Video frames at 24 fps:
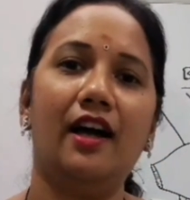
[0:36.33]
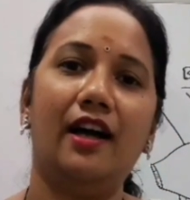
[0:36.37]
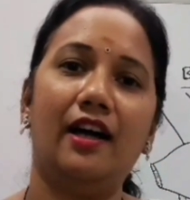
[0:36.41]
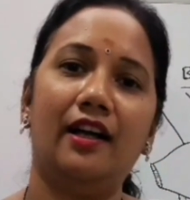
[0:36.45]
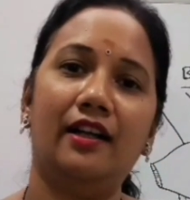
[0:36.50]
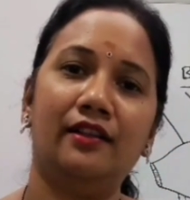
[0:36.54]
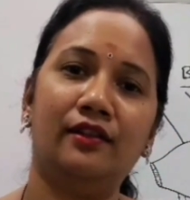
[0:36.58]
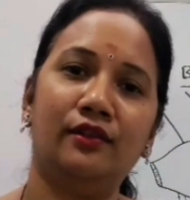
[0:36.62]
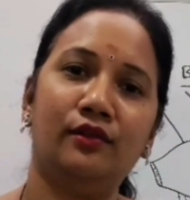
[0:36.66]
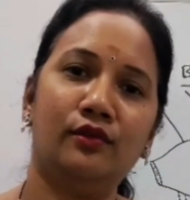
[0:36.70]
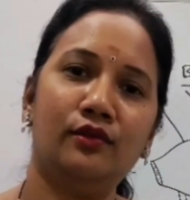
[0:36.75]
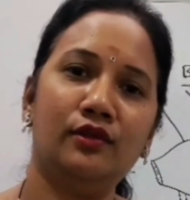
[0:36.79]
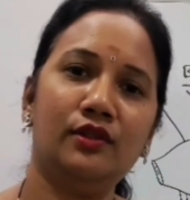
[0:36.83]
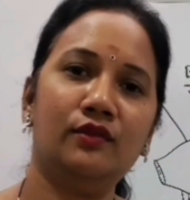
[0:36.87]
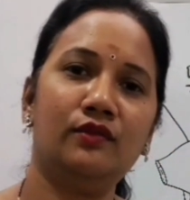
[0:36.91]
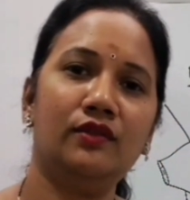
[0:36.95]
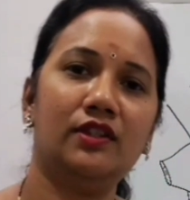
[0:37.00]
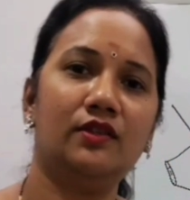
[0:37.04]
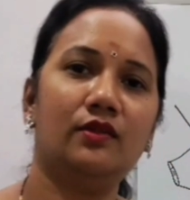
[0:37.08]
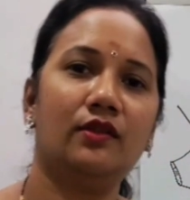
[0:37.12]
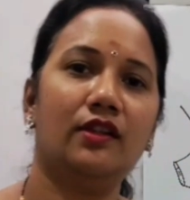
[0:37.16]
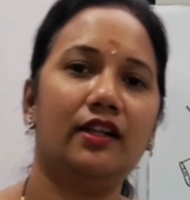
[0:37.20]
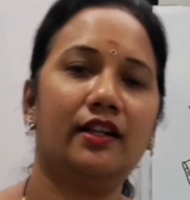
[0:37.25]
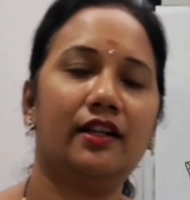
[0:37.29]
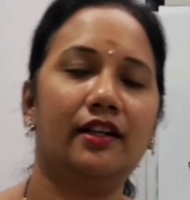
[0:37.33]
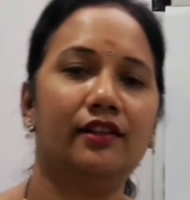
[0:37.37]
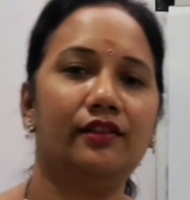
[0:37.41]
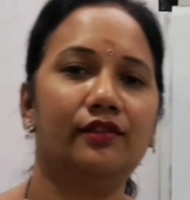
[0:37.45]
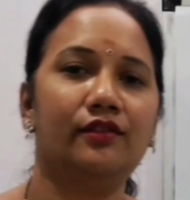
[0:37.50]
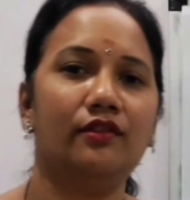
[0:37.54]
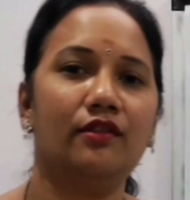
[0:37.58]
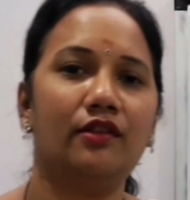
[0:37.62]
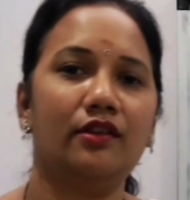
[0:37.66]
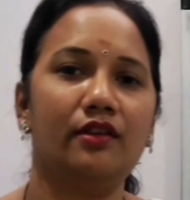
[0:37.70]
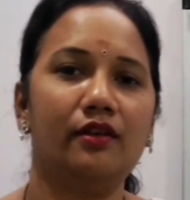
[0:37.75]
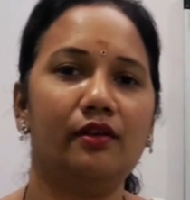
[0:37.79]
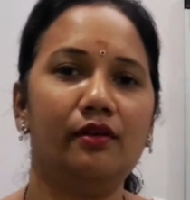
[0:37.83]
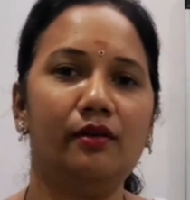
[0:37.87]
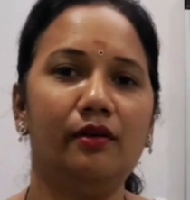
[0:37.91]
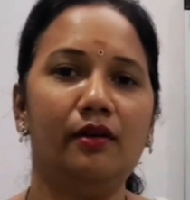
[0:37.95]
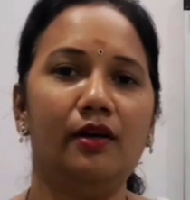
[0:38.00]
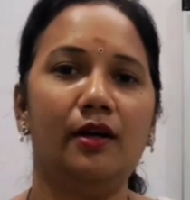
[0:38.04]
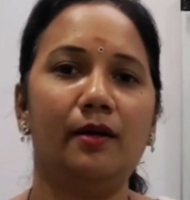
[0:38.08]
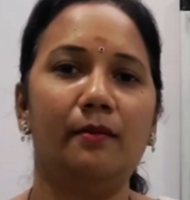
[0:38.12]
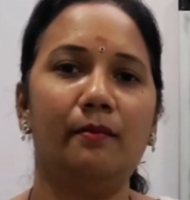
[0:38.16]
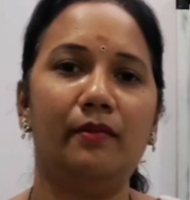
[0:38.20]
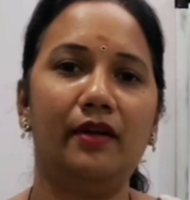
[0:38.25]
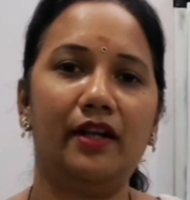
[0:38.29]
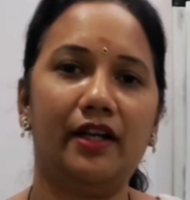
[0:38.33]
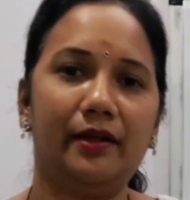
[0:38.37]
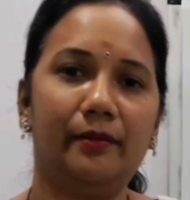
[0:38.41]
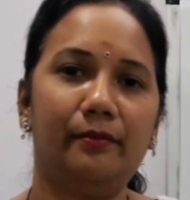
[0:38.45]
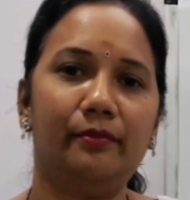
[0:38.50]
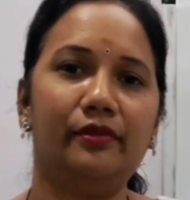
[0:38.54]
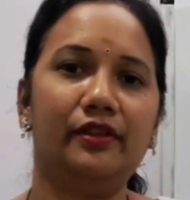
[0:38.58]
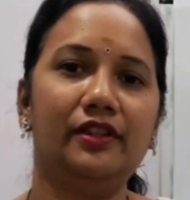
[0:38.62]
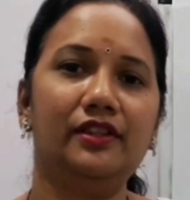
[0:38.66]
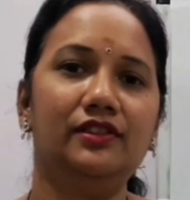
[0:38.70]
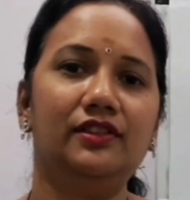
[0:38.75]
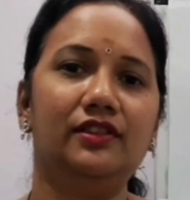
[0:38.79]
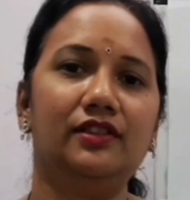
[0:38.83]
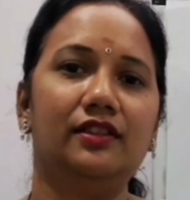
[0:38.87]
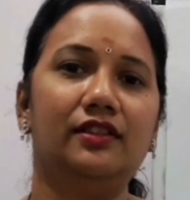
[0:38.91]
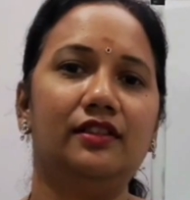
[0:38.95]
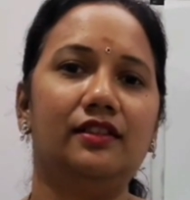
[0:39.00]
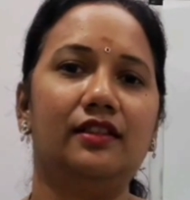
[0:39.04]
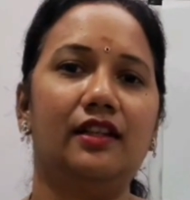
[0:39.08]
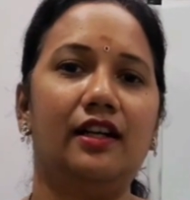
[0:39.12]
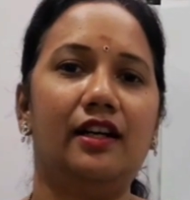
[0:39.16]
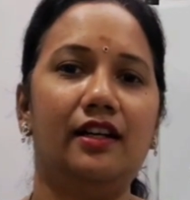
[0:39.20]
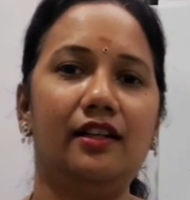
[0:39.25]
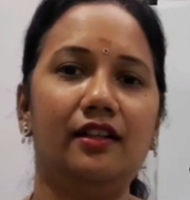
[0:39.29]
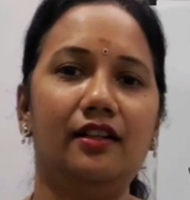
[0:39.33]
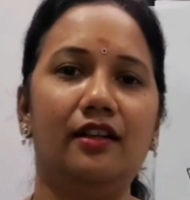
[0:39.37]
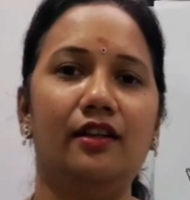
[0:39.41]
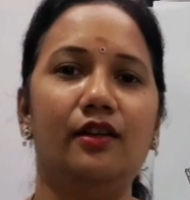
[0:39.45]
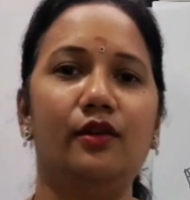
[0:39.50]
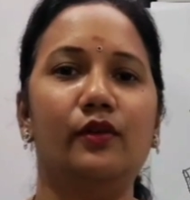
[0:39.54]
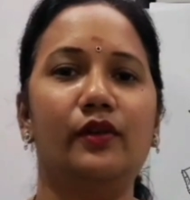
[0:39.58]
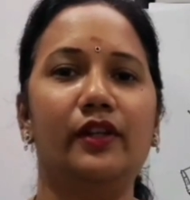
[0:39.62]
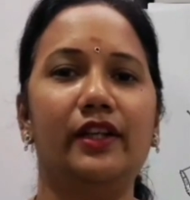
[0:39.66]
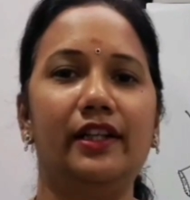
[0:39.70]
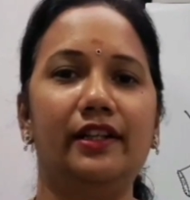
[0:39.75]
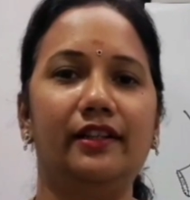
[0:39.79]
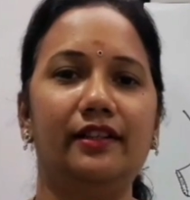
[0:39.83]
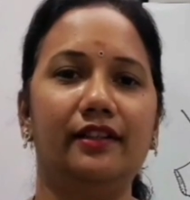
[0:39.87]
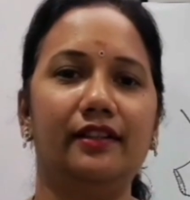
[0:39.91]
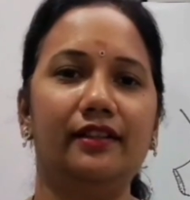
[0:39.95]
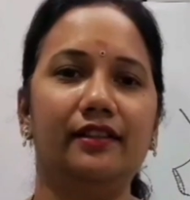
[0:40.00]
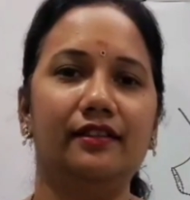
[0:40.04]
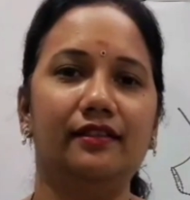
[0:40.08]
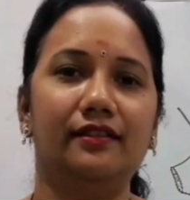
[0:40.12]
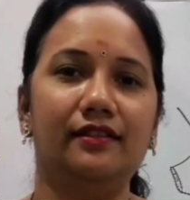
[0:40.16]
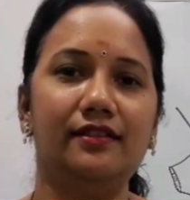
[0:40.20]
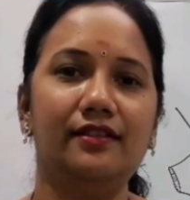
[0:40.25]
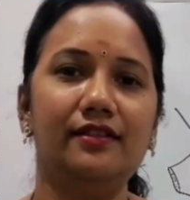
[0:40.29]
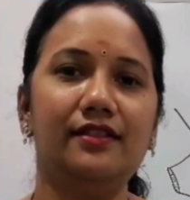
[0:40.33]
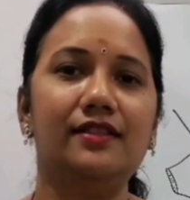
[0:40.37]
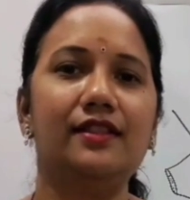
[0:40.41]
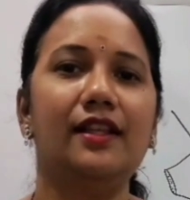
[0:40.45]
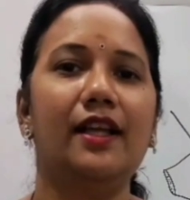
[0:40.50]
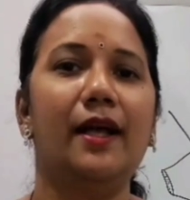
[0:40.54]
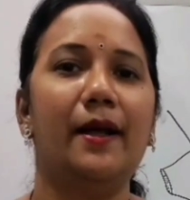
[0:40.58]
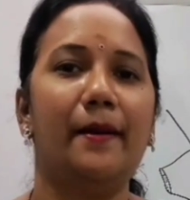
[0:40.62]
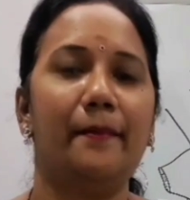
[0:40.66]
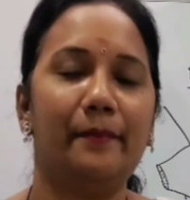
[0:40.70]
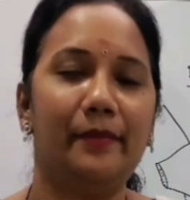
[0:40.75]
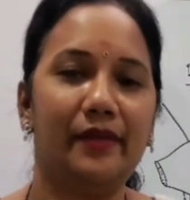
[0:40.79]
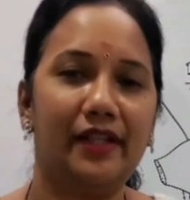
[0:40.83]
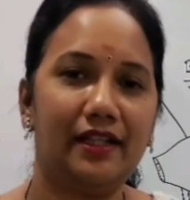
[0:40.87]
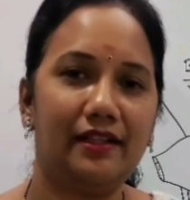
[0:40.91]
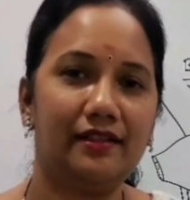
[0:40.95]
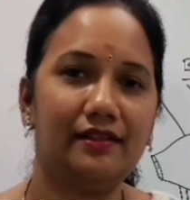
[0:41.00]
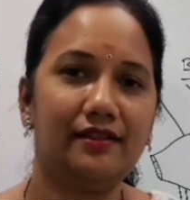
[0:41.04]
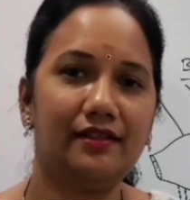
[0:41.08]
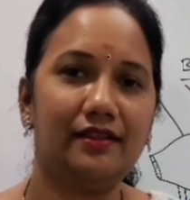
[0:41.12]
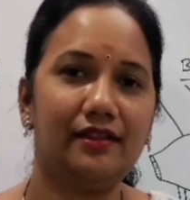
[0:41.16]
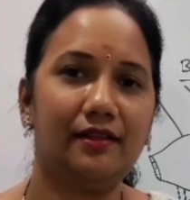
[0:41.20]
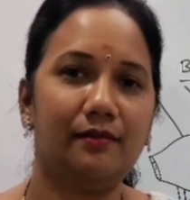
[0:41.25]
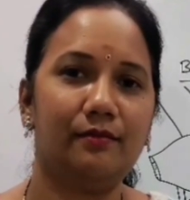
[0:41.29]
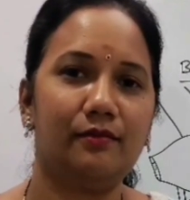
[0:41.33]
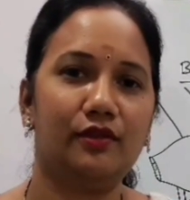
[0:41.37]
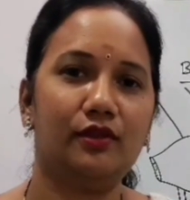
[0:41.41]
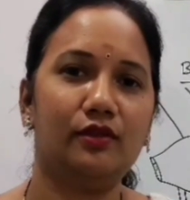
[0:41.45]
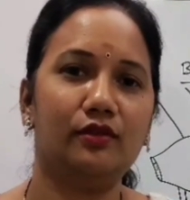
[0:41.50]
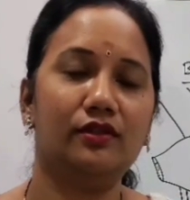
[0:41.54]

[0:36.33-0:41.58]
and those which will control your blood pressure are located in this brainstem.